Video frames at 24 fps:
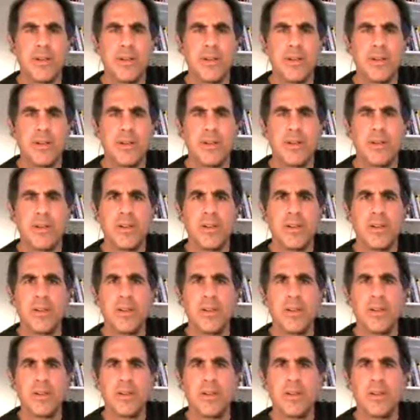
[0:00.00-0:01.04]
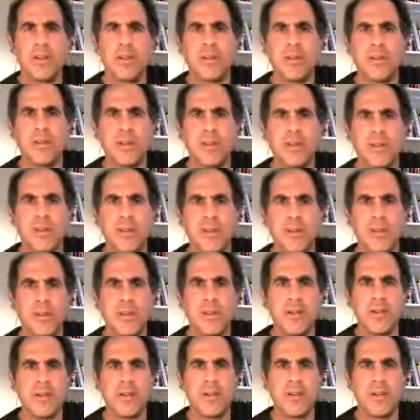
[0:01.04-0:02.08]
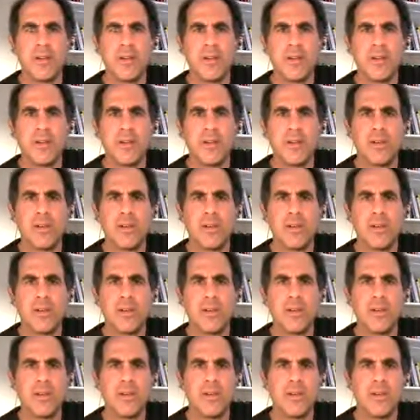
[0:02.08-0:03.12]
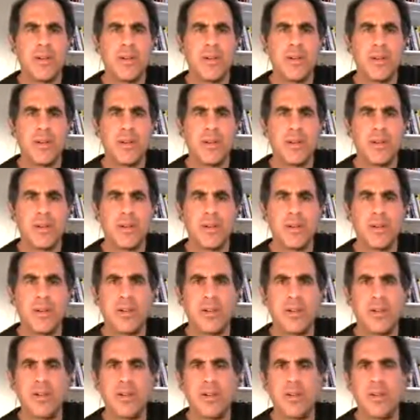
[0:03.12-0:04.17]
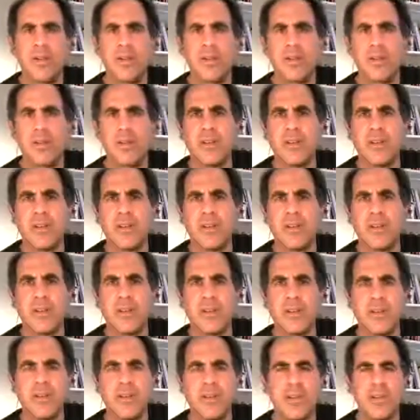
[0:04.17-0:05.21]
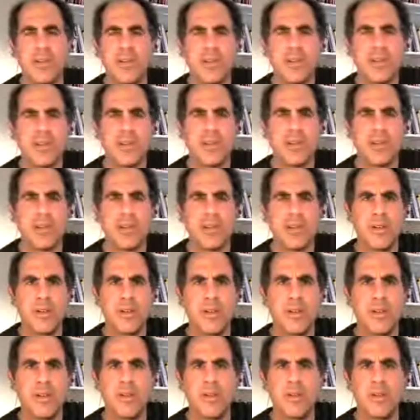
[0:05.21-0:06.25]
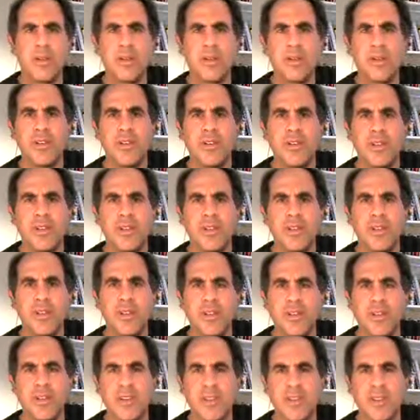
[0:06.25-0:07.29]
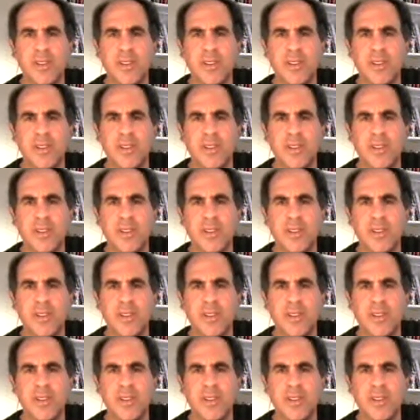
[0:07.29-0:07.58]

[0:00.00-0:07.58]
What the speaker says: (not speaking)